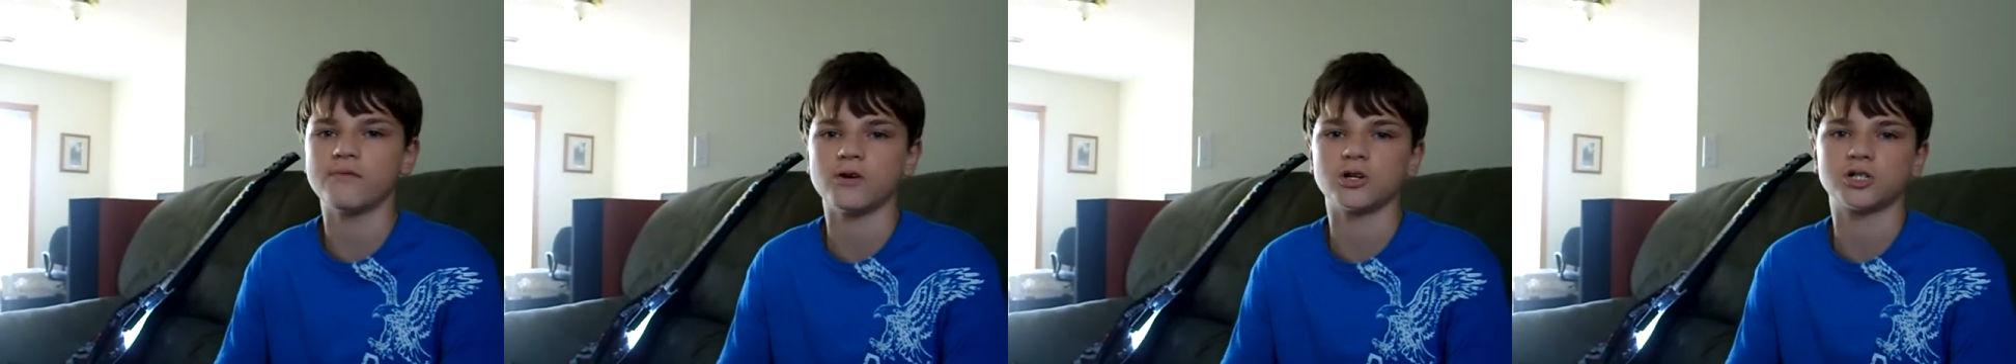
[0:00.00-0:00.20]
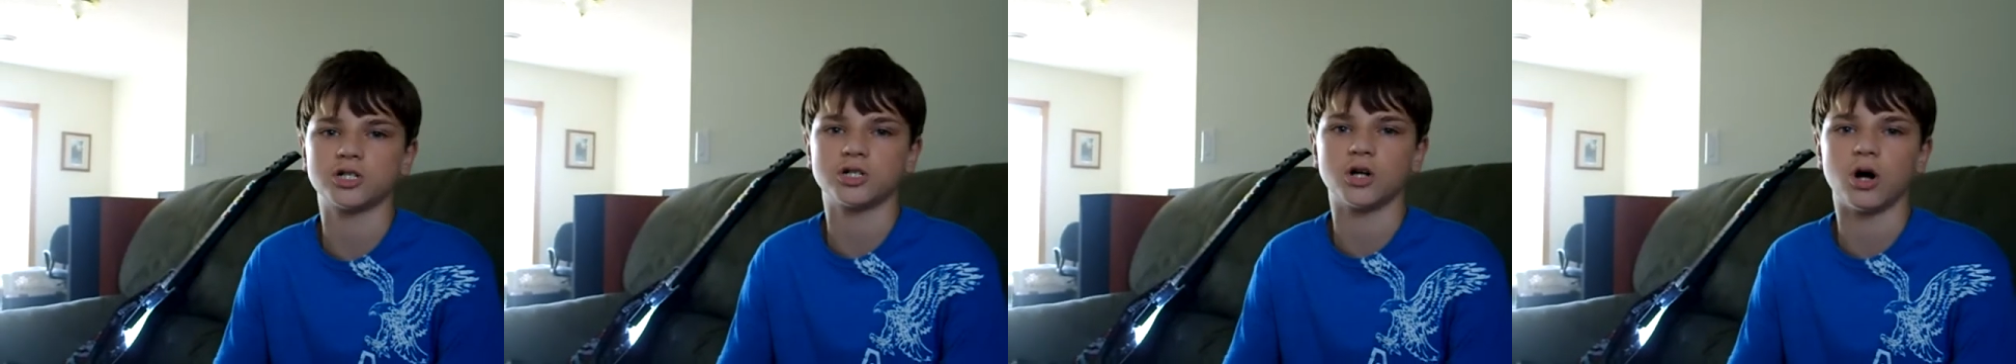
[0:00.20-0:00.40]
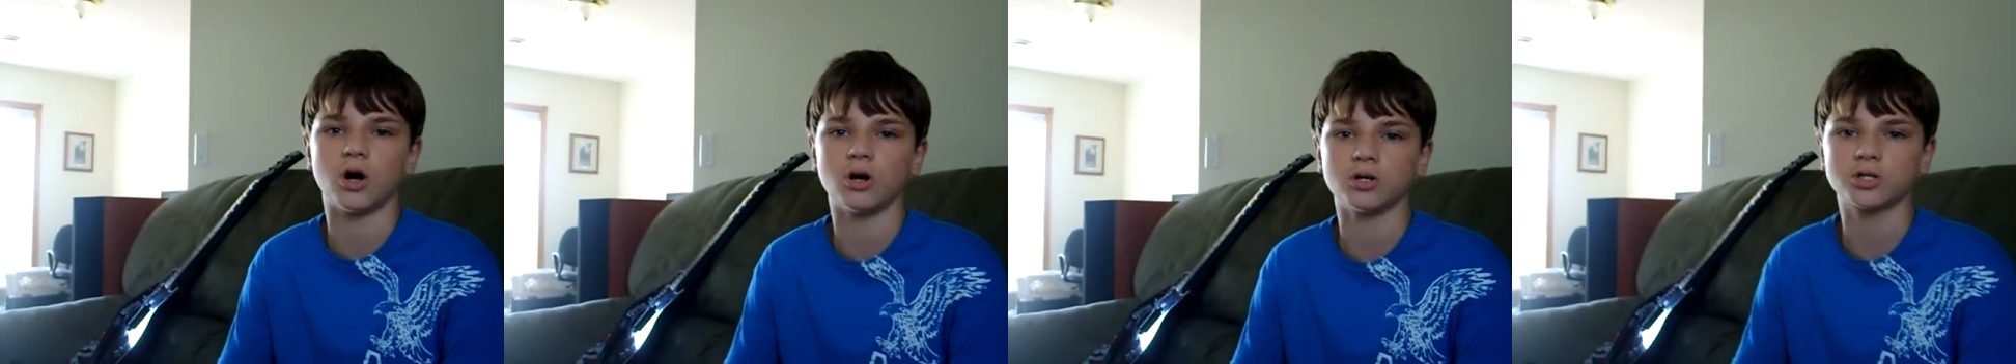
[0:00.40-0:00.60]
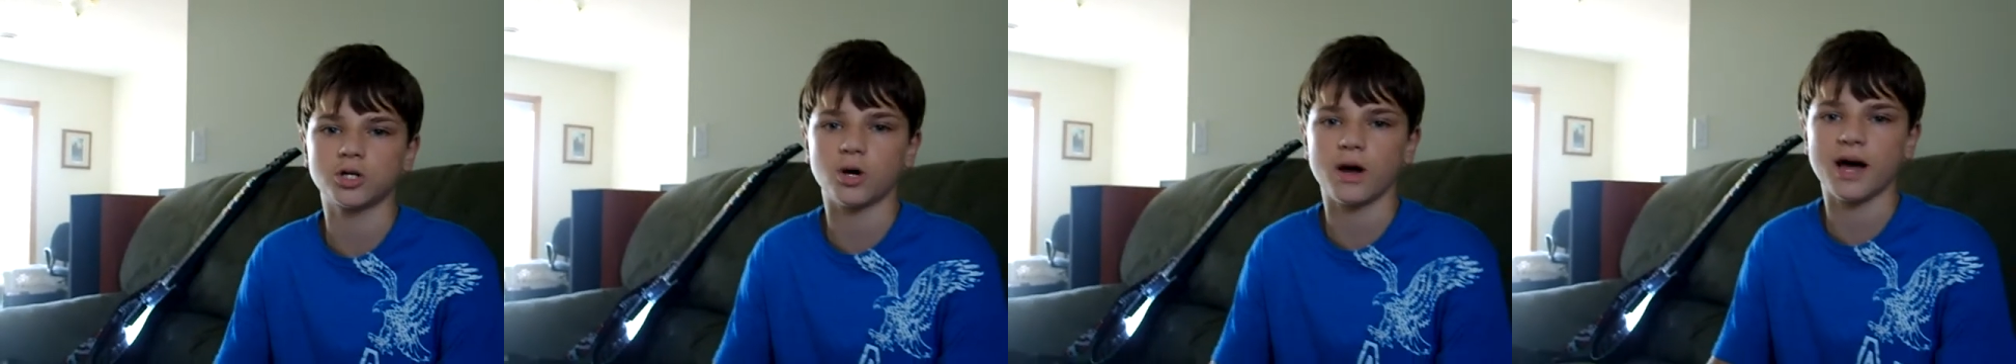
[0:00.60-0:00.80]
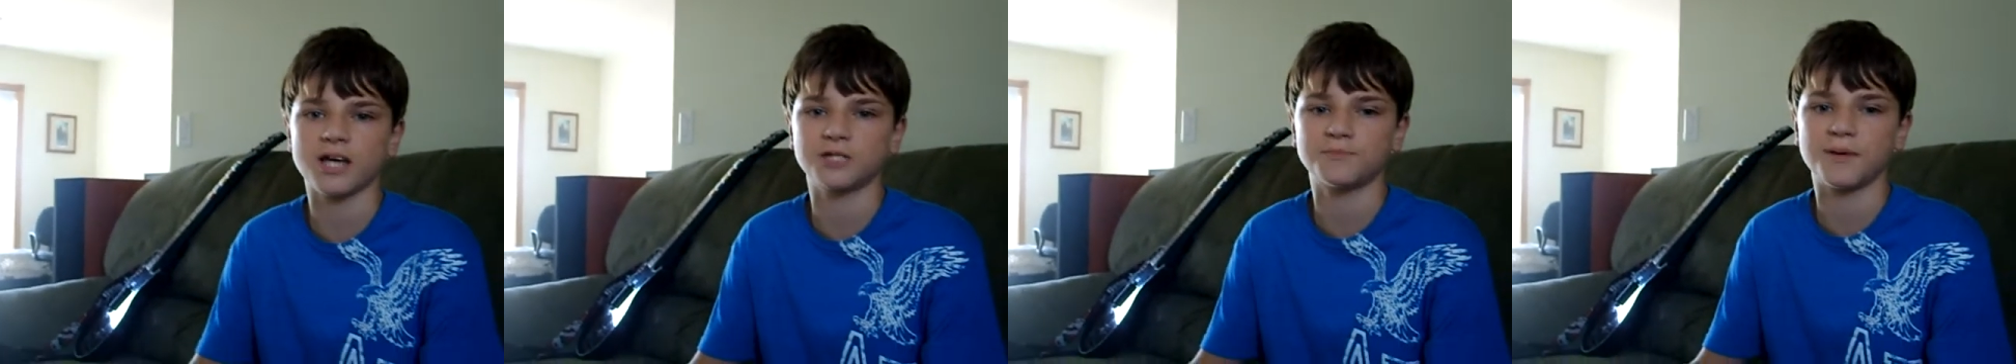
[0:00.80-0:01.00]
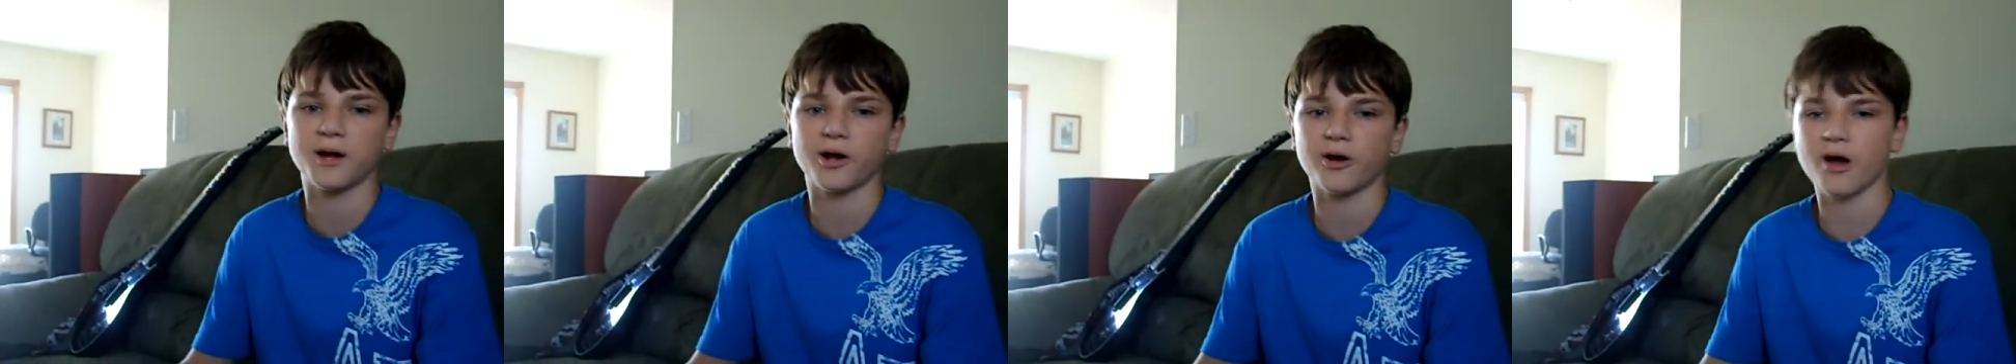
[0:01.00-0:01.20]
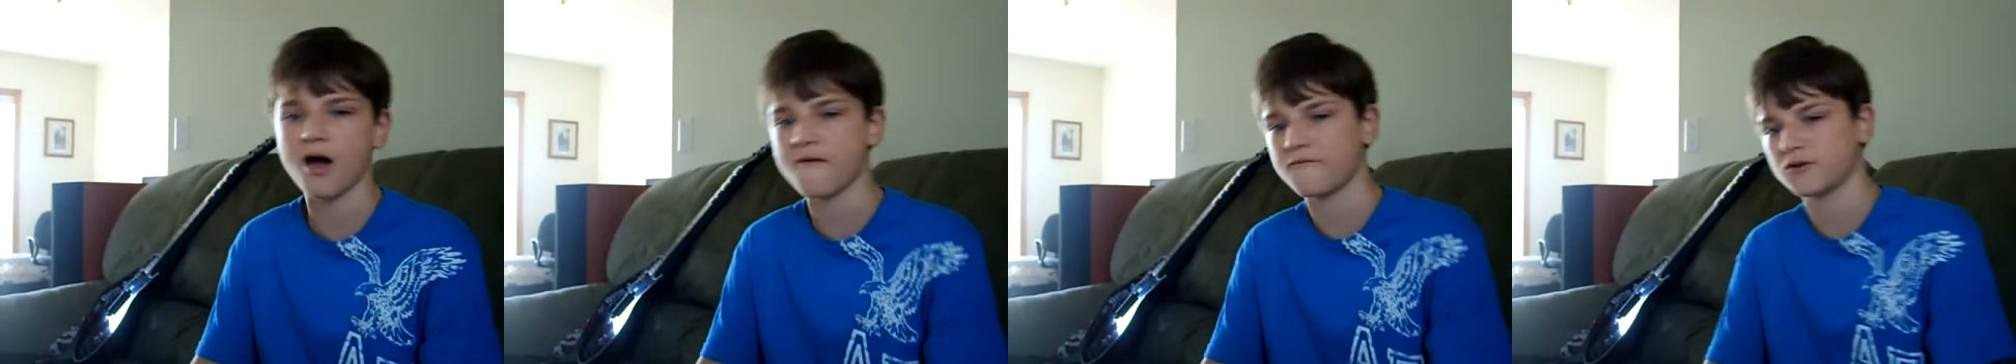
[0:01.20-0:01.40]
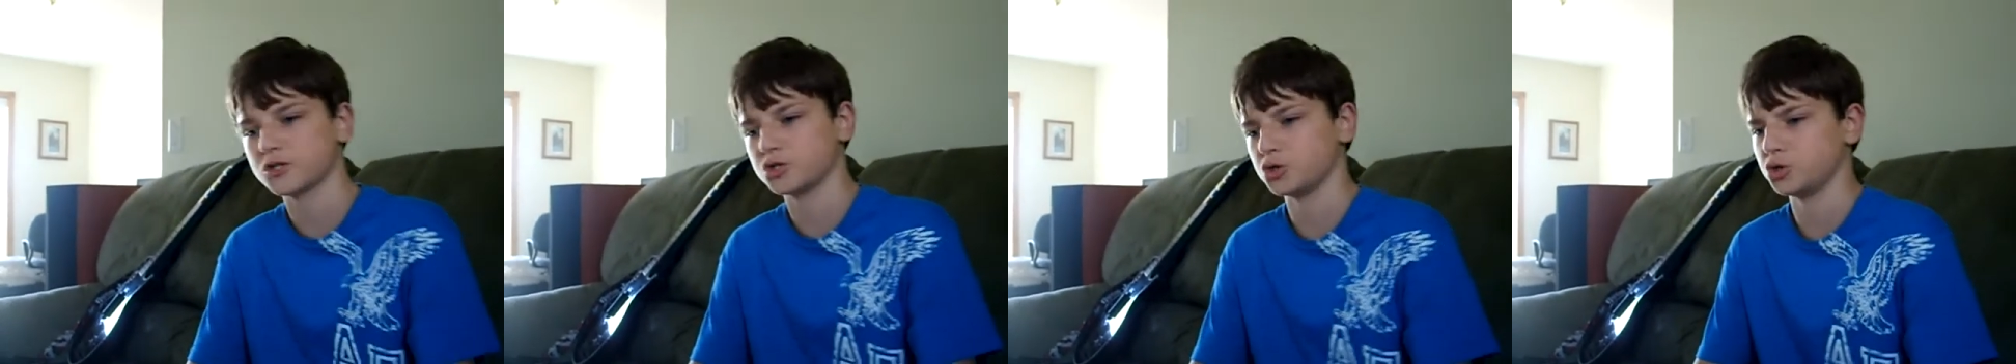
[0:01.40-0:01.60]
version also has better
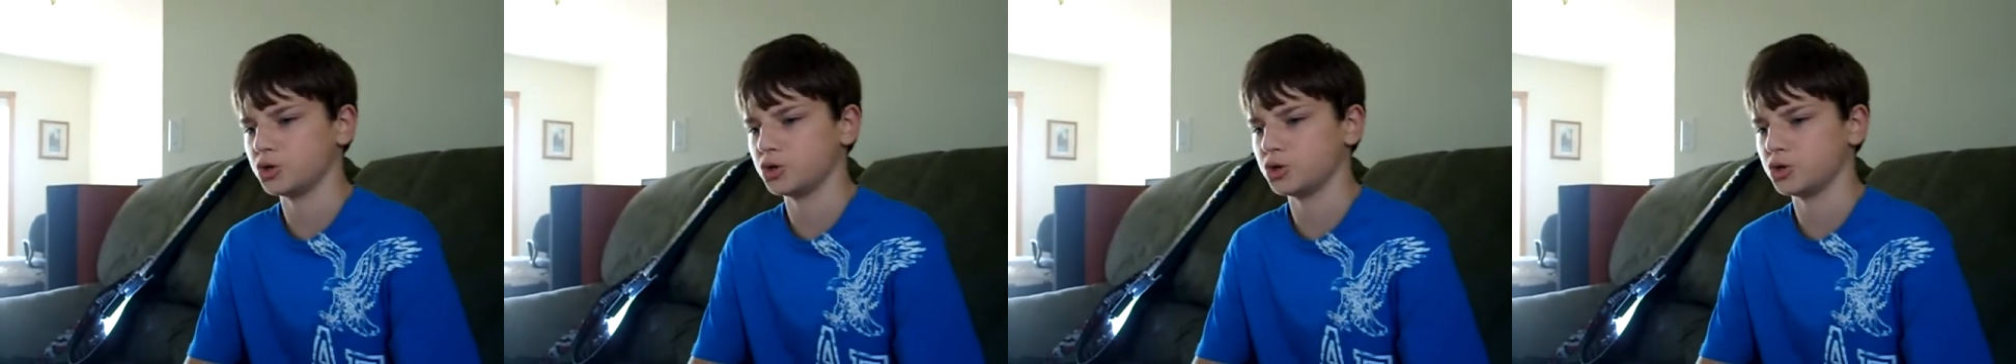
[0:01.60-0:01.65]
graphics,